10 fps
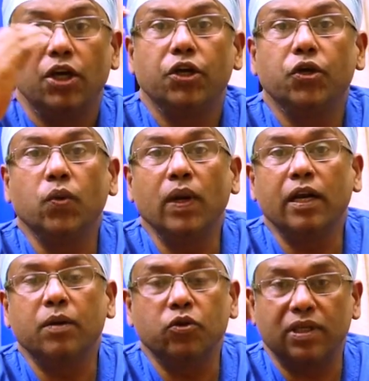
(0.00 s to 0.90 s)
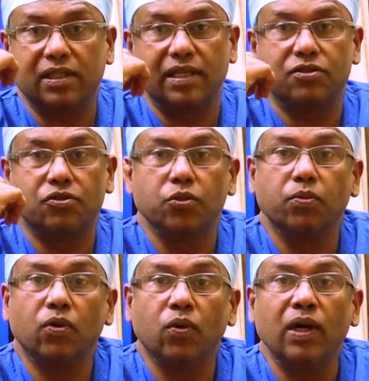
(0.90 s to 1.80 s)
You will remove the chest tube
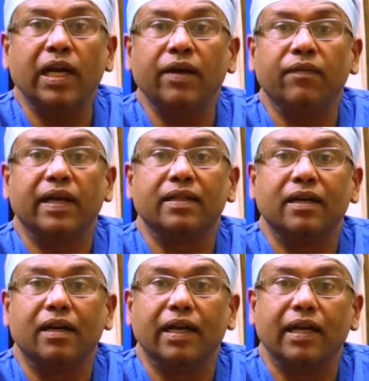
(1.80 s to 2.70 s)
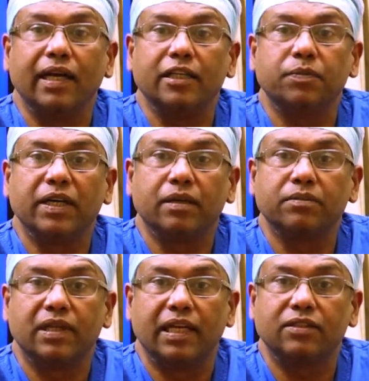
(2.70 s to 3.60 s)
only when the drainage
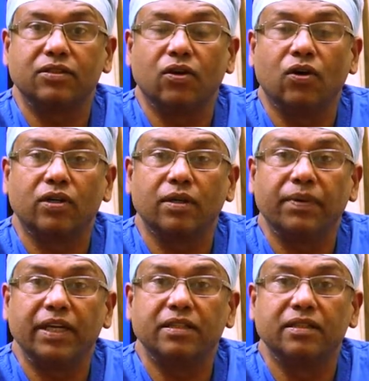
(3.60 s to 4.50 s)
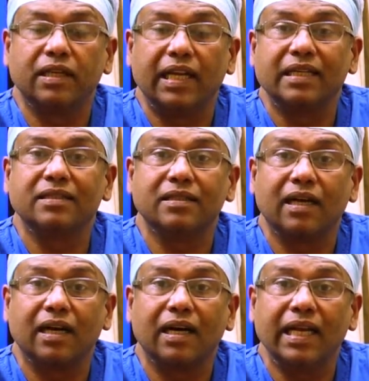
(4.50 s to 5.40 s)
becomes less or the patient's lungs
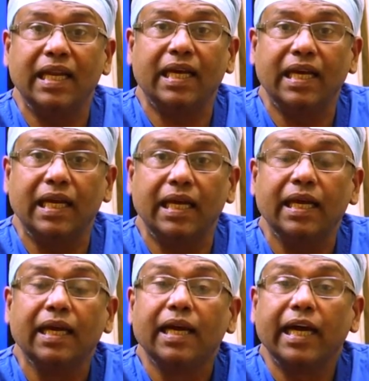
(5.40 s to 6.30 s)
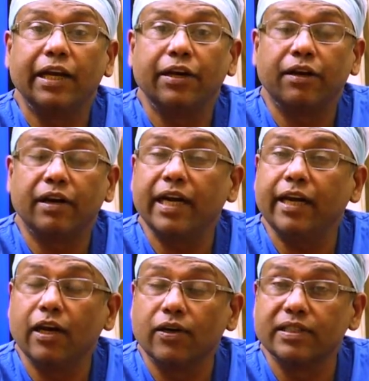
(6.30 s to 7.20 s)
are clinically and
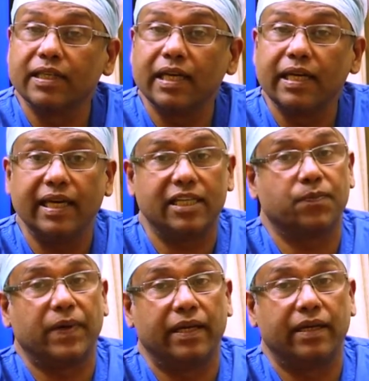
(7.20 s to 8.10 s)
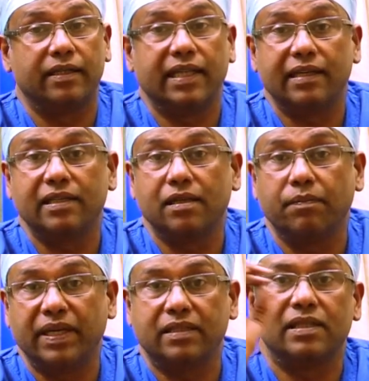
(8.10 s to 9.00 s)
radiologically expanded. That is the
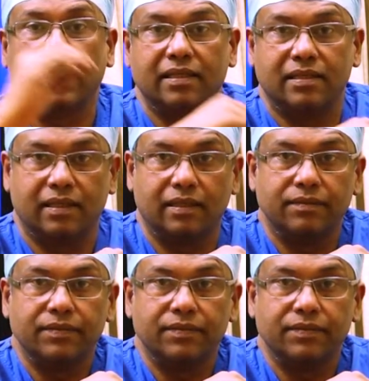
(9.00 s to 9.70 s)
best answer.